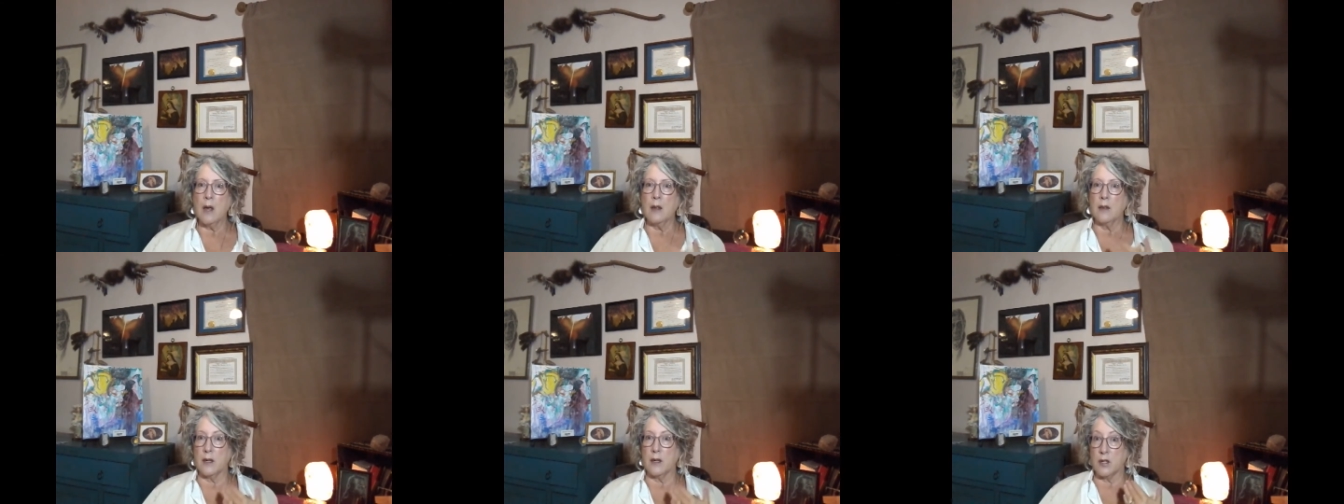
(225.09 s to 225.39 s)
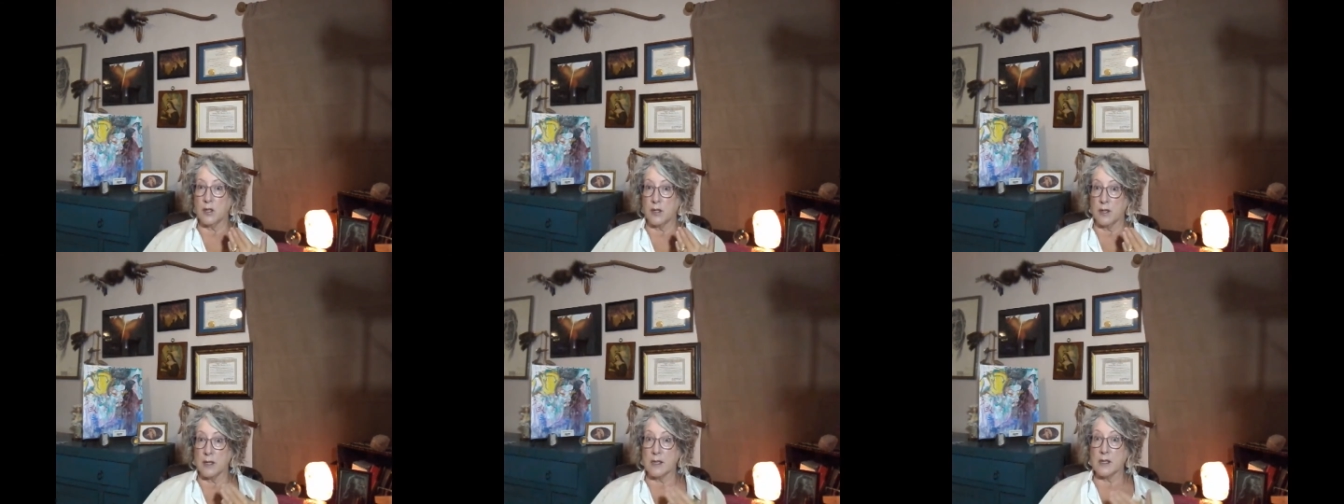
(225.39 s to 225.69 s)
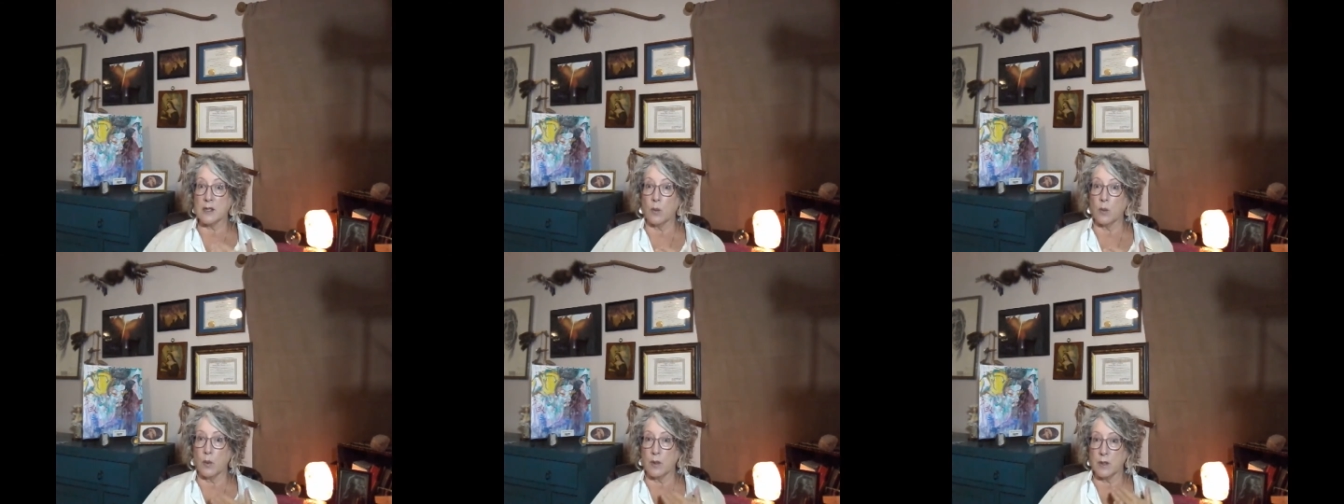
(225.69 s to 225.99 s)
They just need
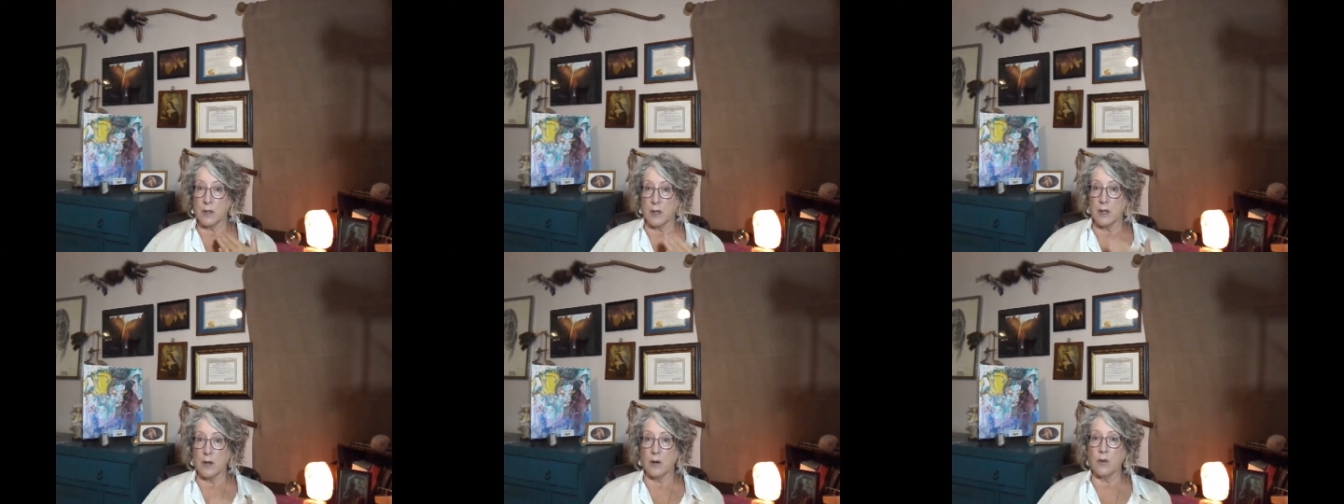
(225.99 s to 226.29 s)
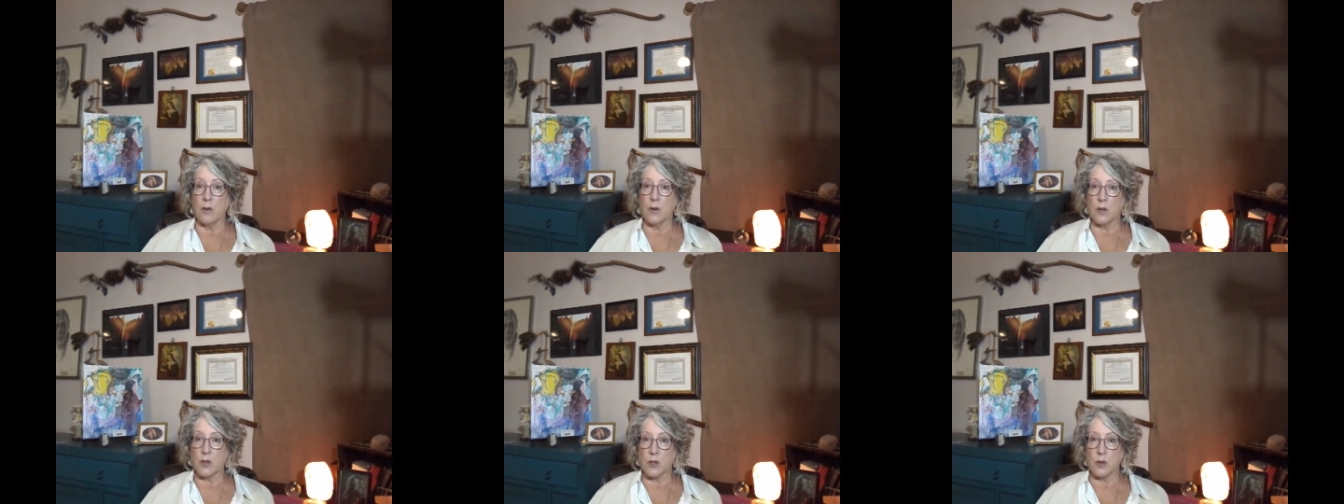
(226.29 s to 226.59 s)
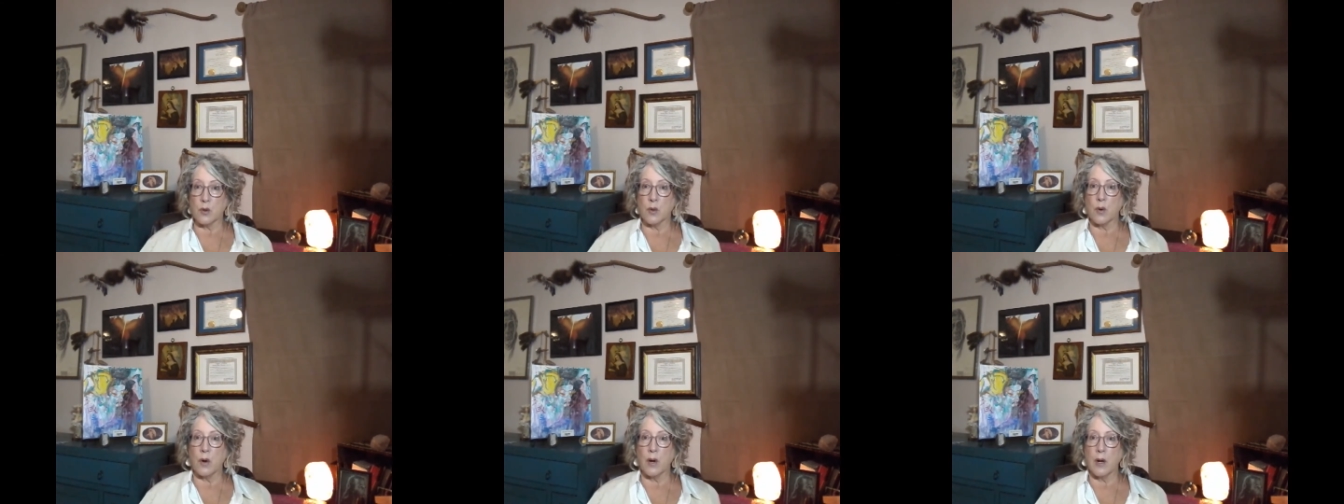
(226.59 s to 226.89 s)
someone to hear their
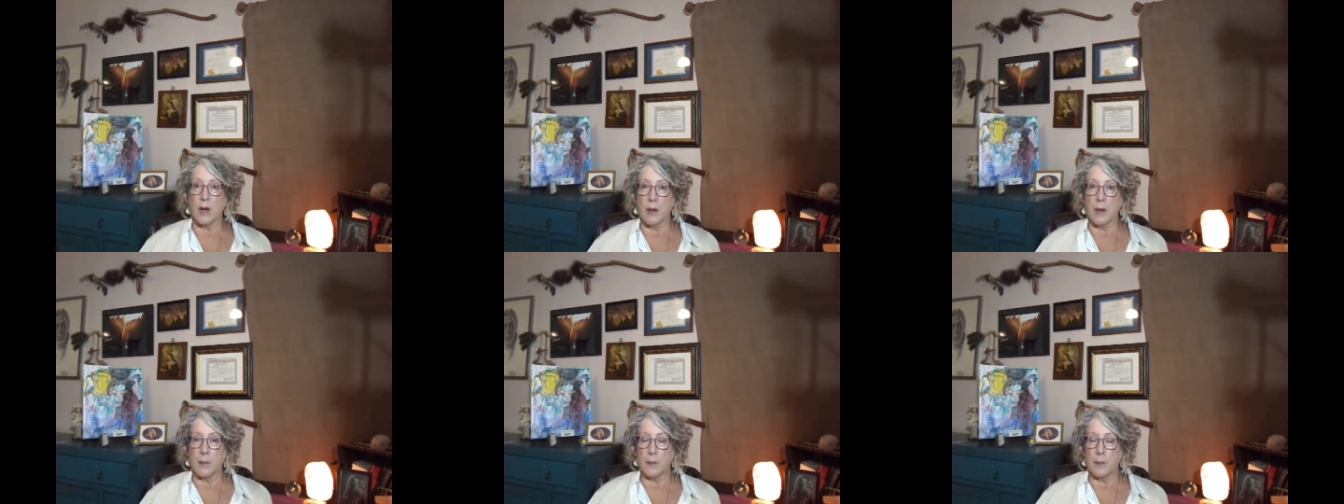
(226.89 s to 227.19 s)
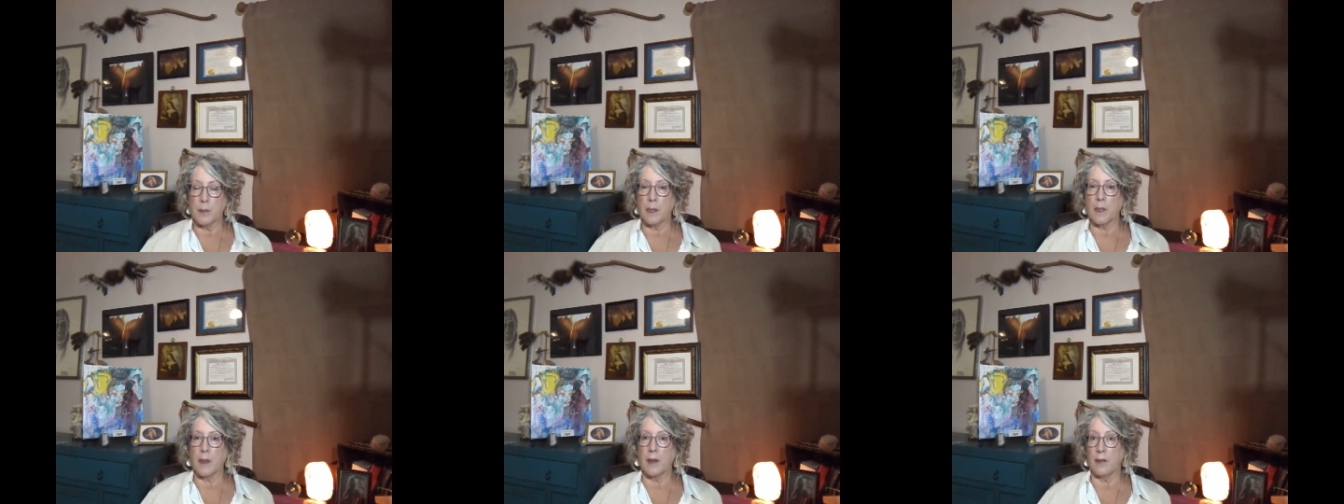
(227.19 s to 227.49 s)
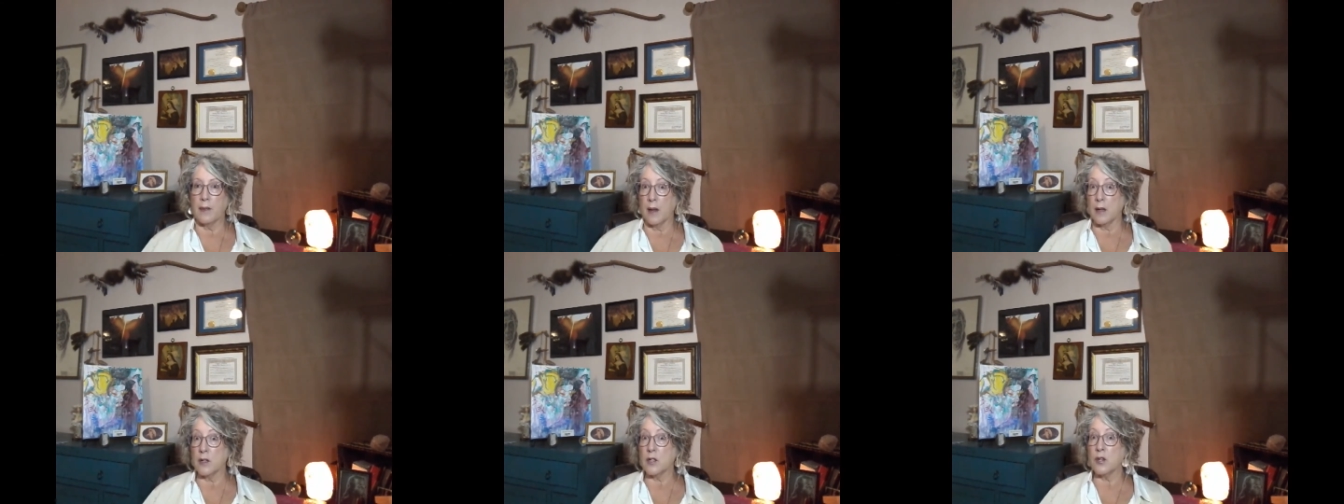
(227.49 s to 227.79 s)
story. And
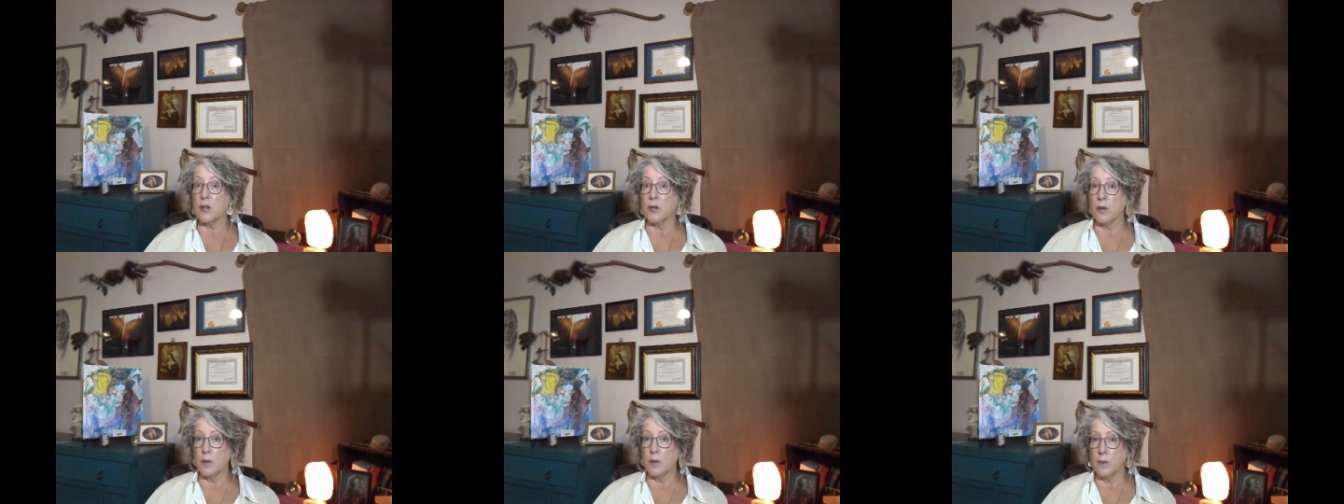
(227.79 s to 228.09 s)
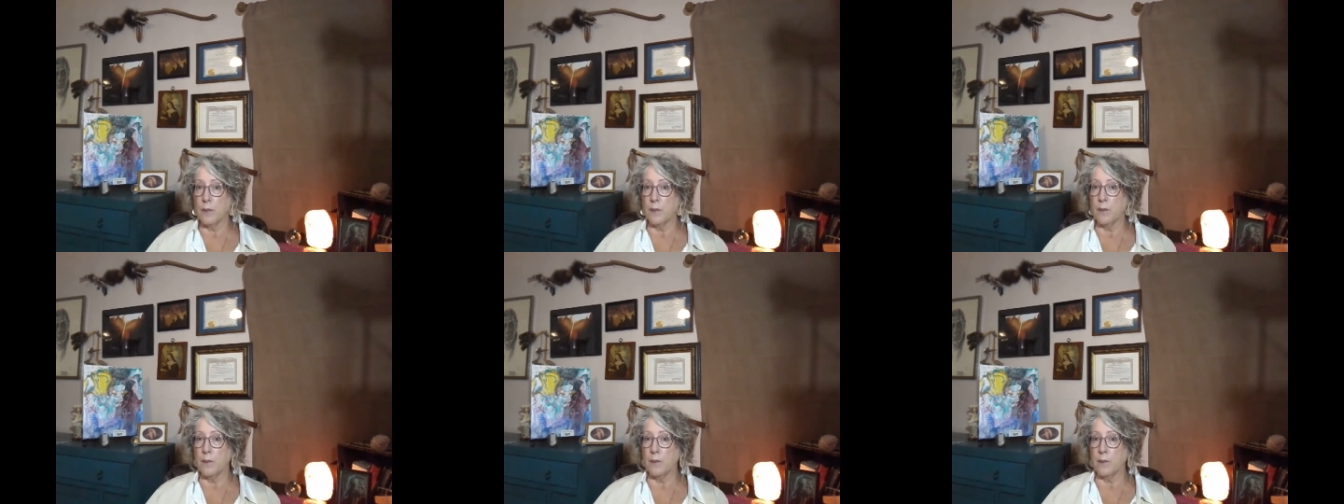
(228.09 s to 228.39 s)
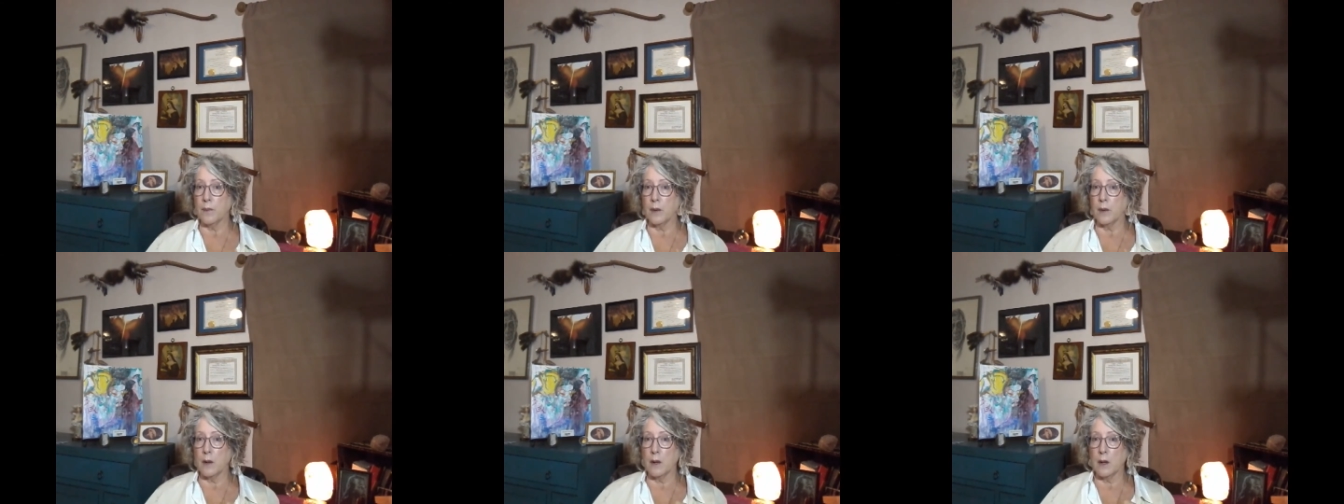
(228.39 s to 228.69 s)
that's you,
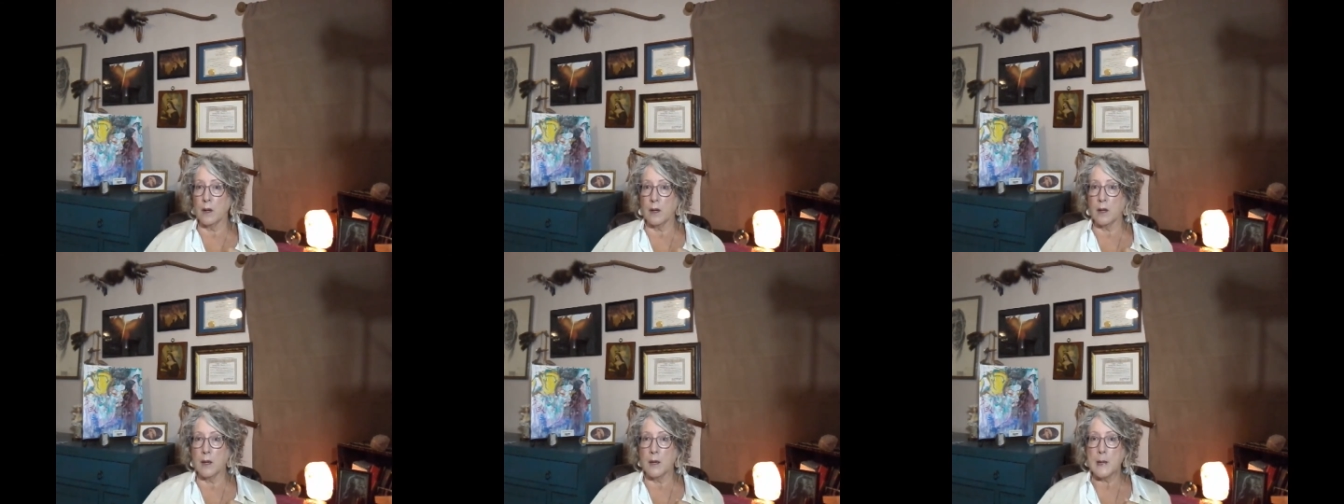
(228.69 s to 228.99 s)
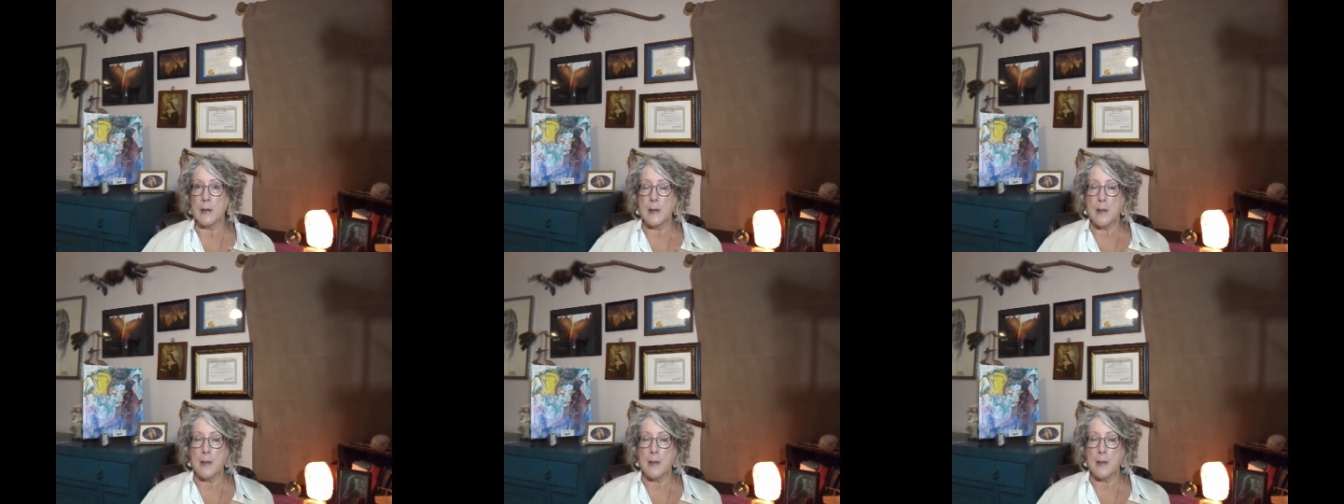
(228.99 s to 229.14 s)
okay?